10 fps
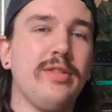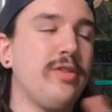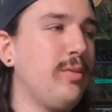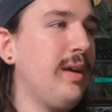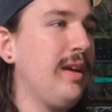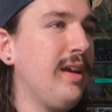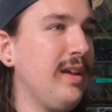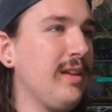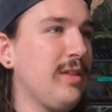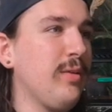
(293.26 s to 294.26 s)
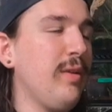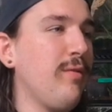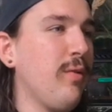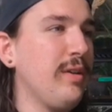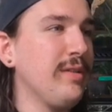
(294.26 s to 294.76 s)

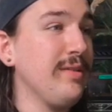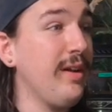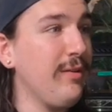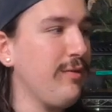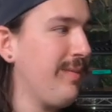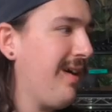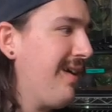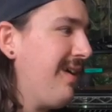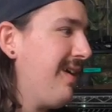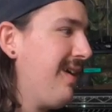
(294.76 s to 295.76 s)
3-4 years later from that,